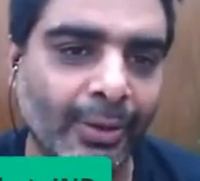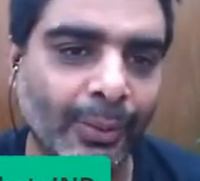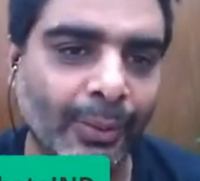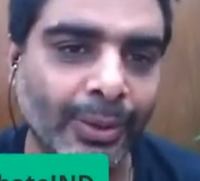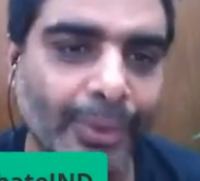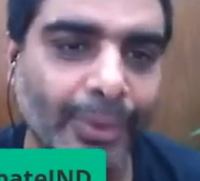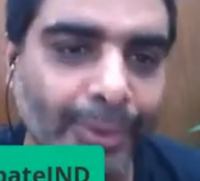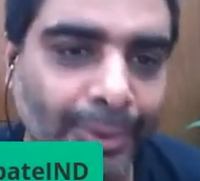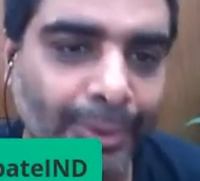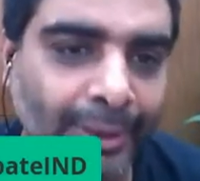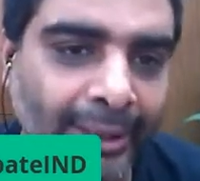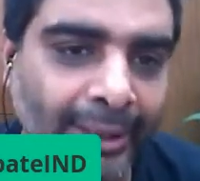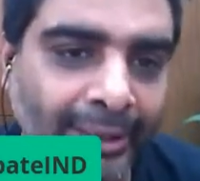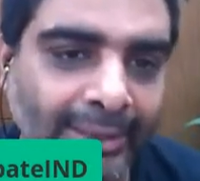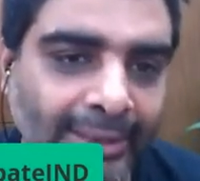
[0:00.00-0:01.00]
What do you
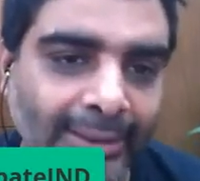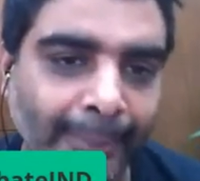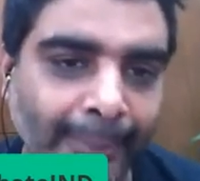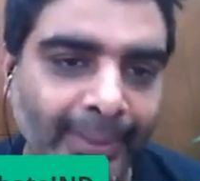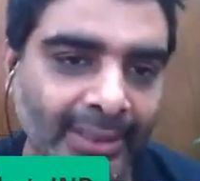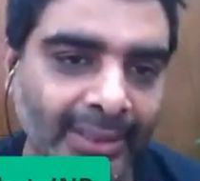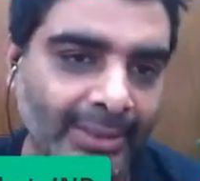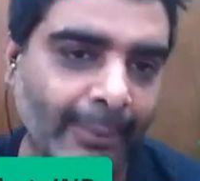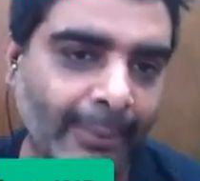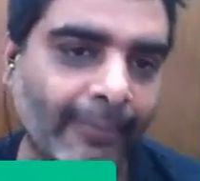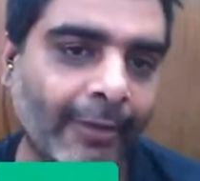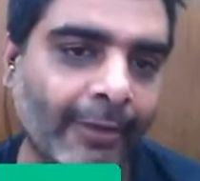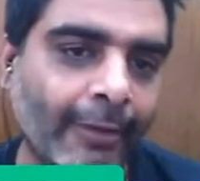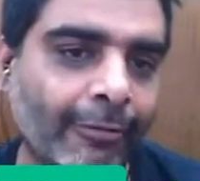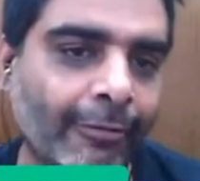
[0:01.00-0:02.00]
think is the best
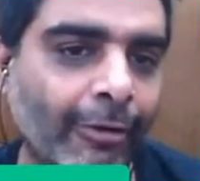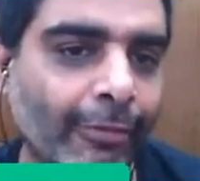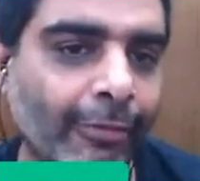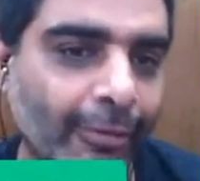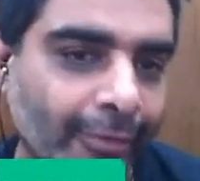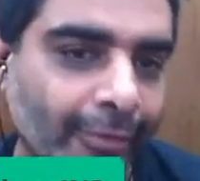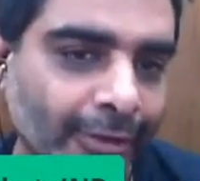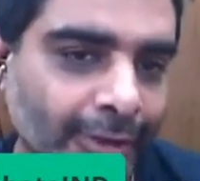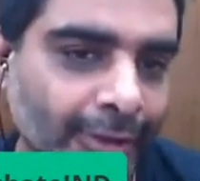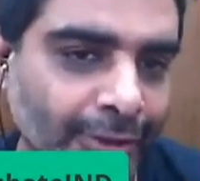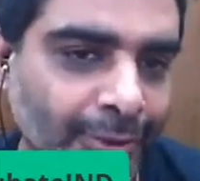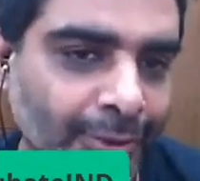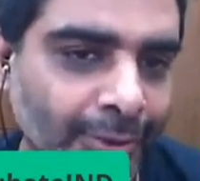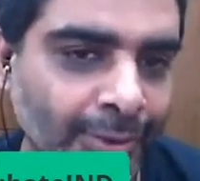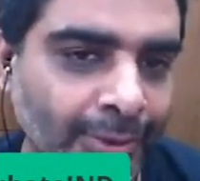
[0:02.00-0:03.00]
way forward for these
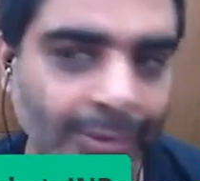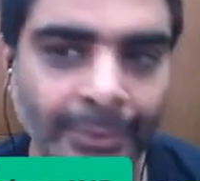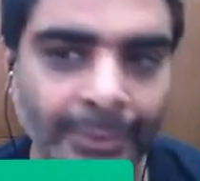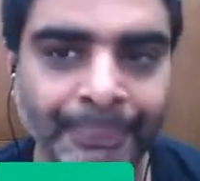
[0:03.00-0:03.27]
students?